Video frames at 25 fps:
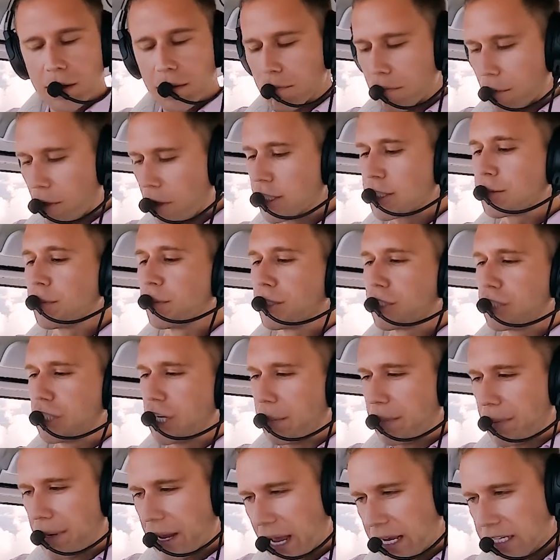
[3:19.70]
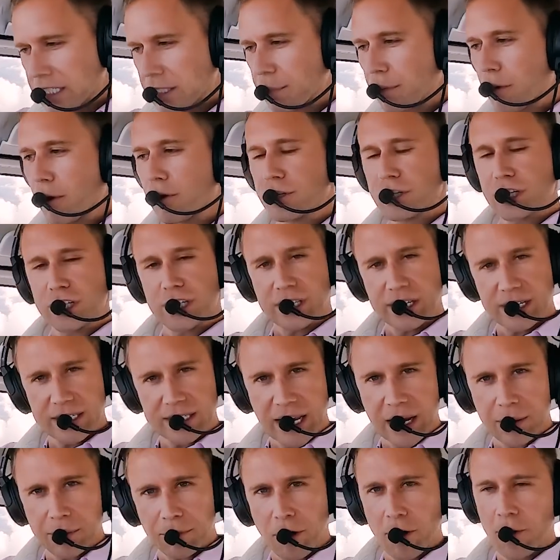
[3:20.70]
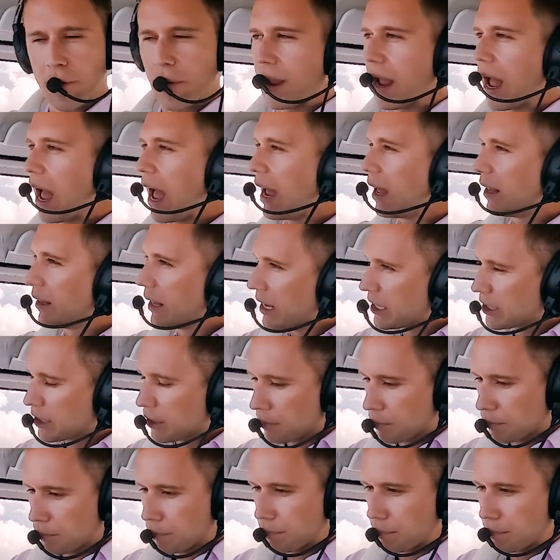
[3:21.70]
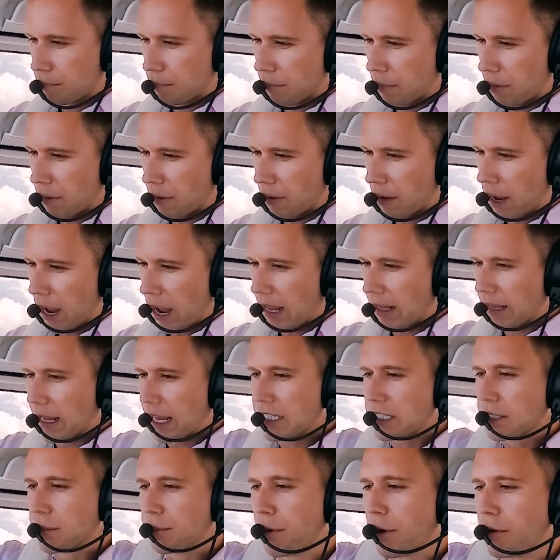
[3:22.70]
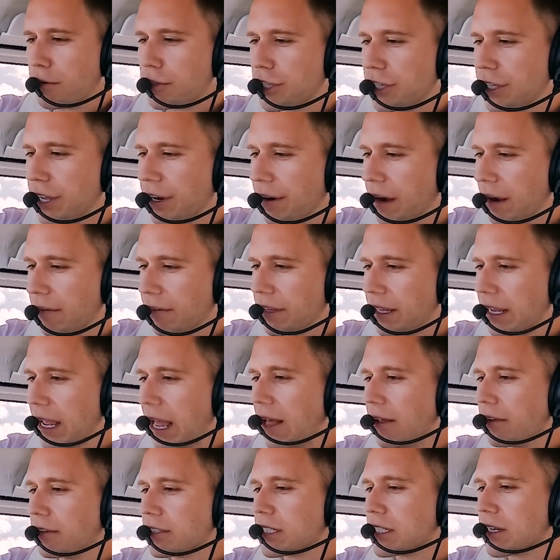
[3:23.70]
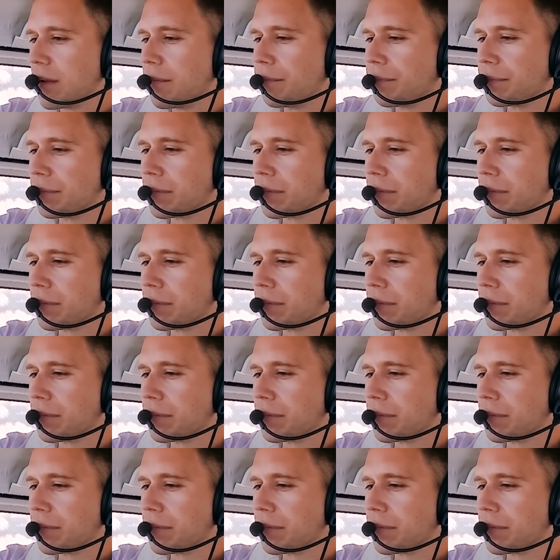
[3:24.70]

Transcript: multiple GPS approaches to the same runway. ILS, ILS approach in there and everything else.